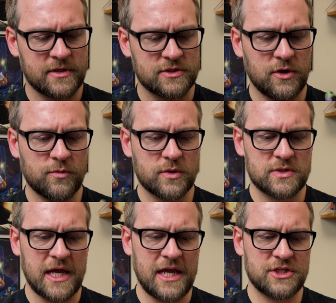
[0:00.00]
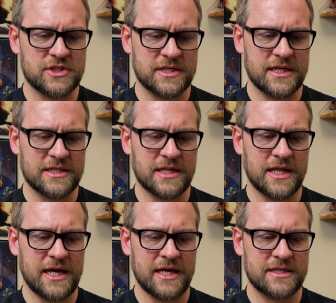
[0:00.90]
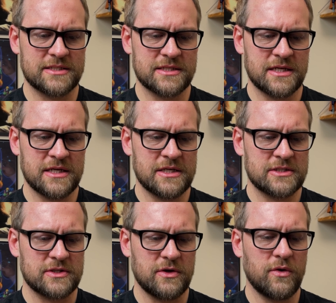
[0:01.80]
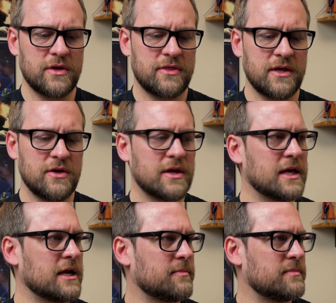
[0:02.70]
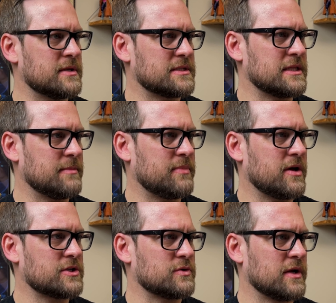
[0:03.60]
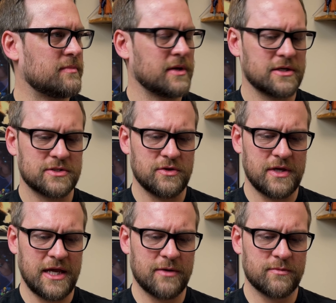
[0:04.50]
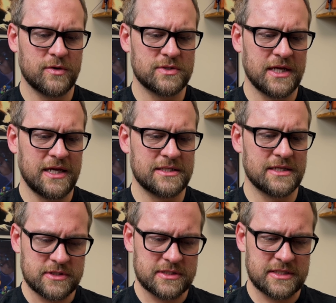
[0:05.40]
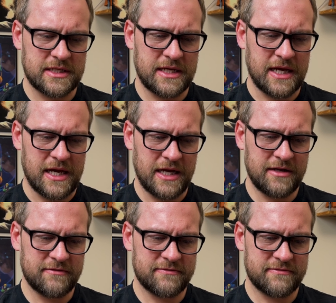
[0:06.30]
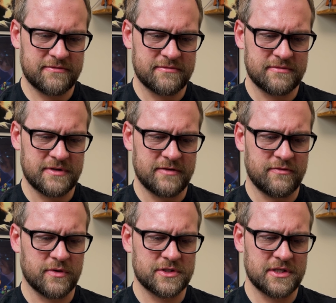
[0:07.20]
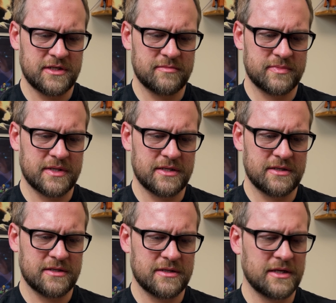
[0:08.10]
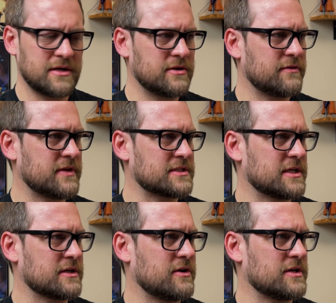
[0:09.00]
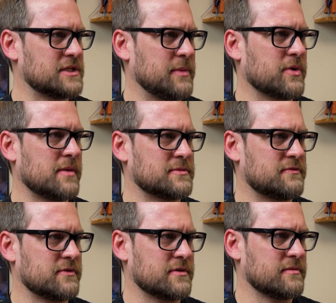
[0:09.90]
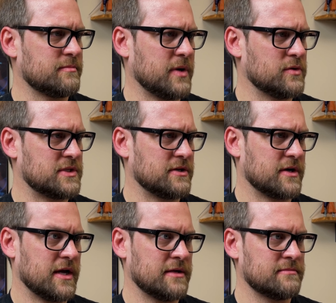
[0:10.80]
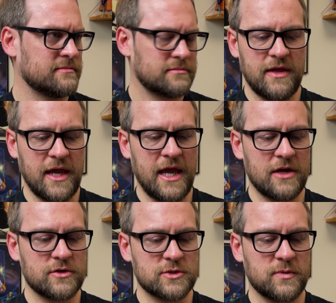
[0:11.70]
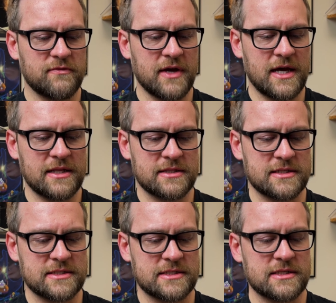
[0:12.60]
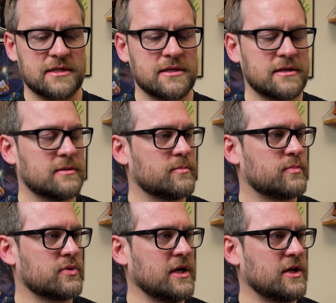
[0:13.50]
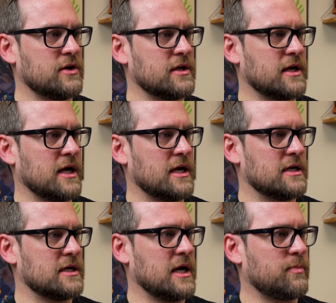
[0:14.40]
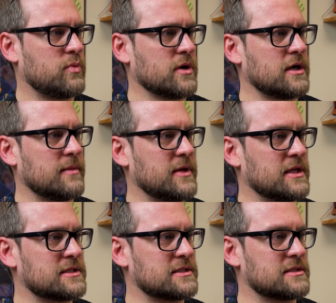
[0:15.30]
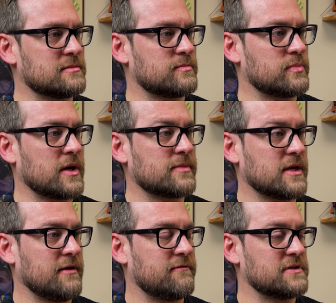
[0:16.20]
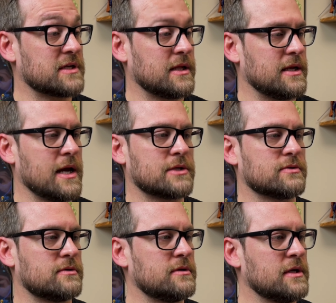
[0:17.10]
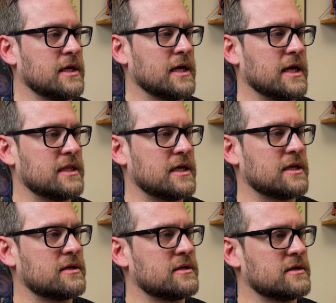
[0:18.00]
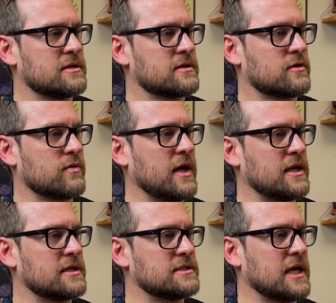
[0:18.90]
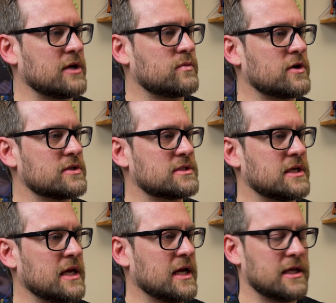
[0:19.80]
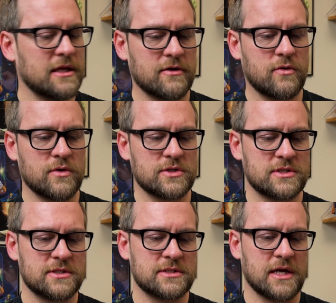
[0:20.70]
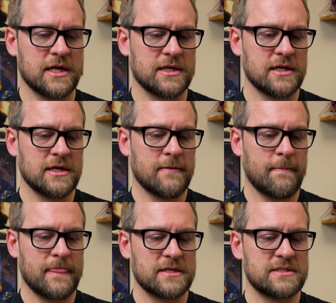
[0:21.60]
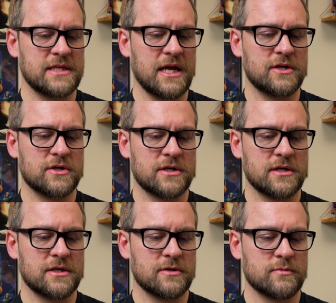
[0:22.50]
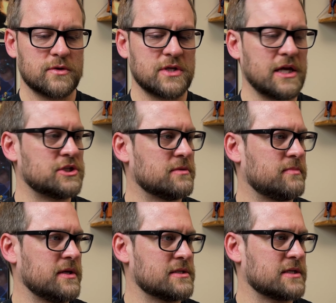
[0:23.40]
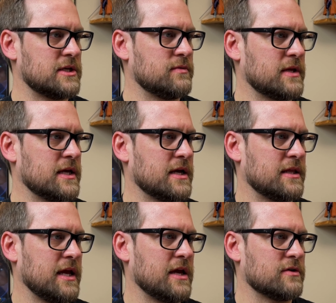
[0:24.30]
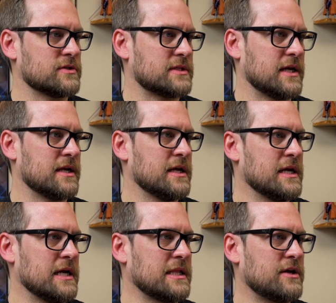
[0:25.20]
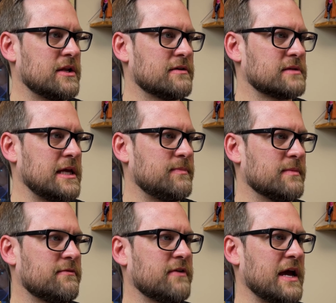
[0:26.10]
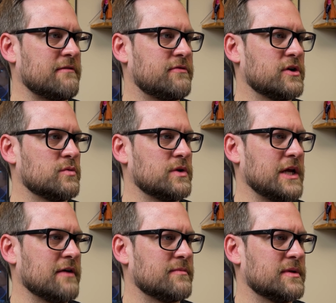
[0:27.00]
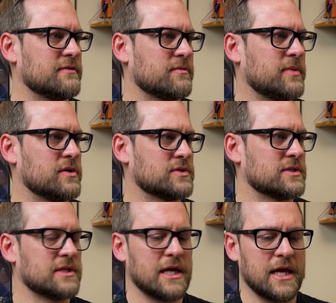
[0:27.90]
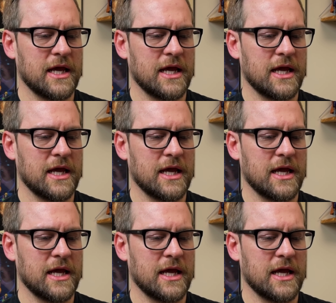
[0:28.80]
There's no rotation in the legs. So the only thing you get up is in the ball joint up there, so you can't rotate, just kind of unfortunate, but I don't know if that's gonna cause any problems for posing or not. The ankles, we've got this pretty good upward. I mean, that's probably physically natural. And then great downwards. And then of course, this kind of standard rotation piece that you would get on the ankles that allow you to keep them flat footed when you have them in different poses.